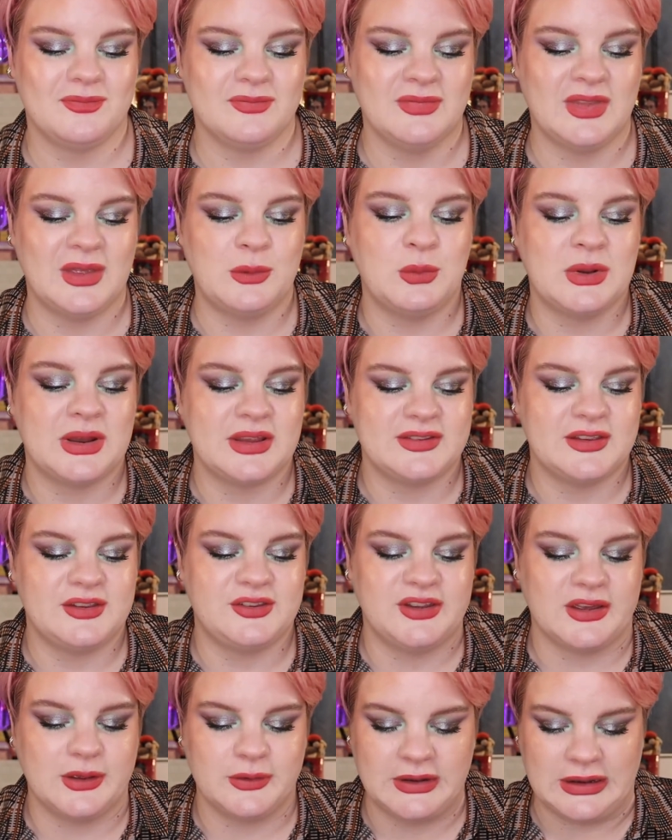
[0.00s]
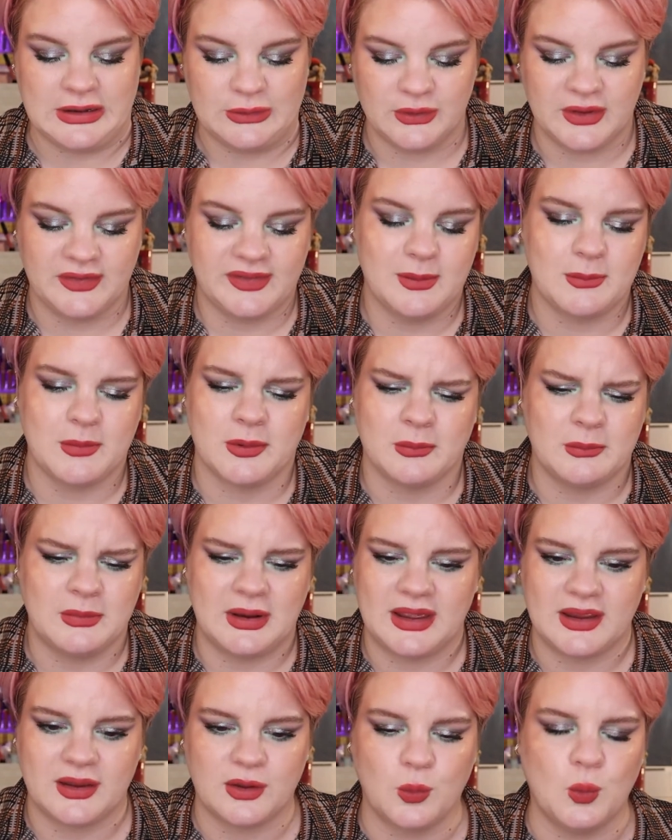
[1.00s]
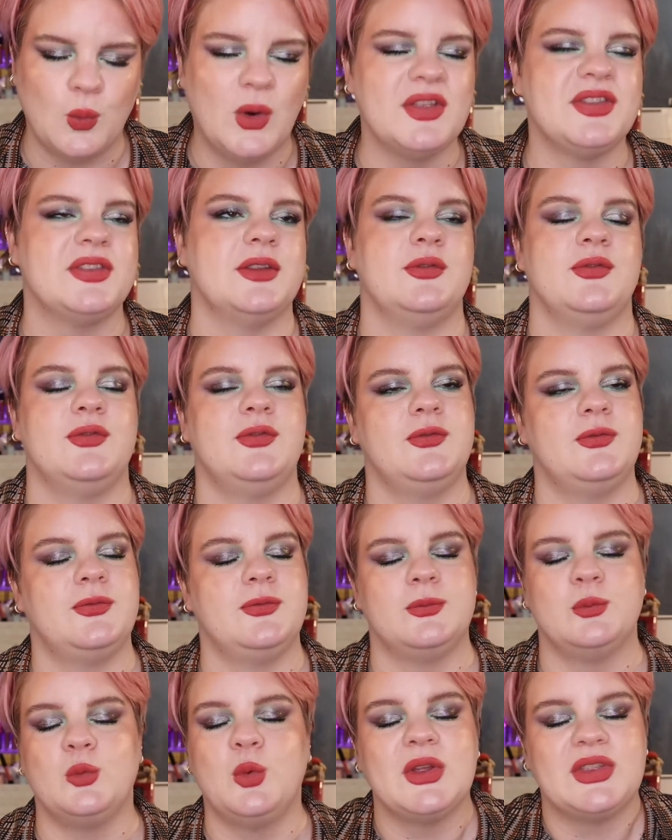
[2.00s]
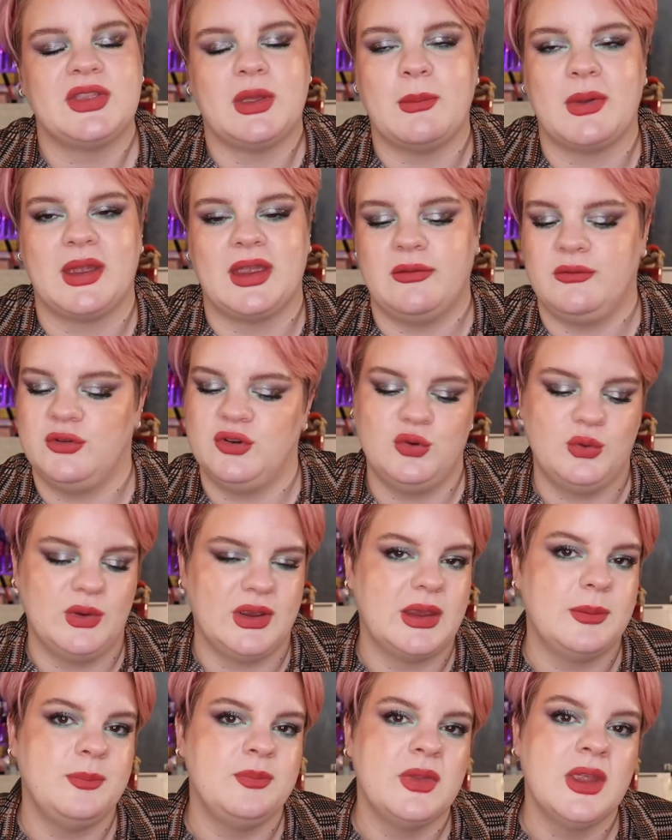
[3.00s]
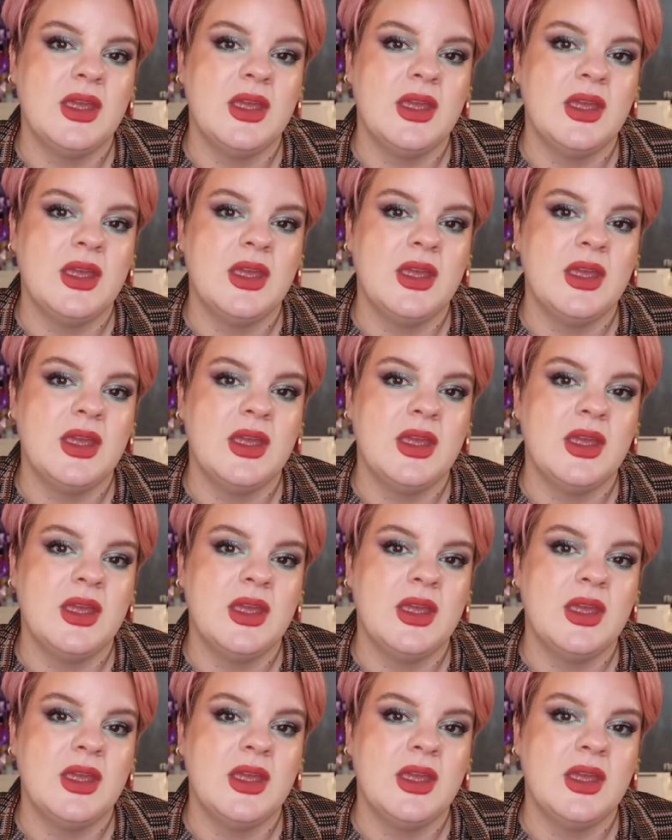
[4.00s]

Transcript: then when I sit down and look at them, I'm like, what am I even doing?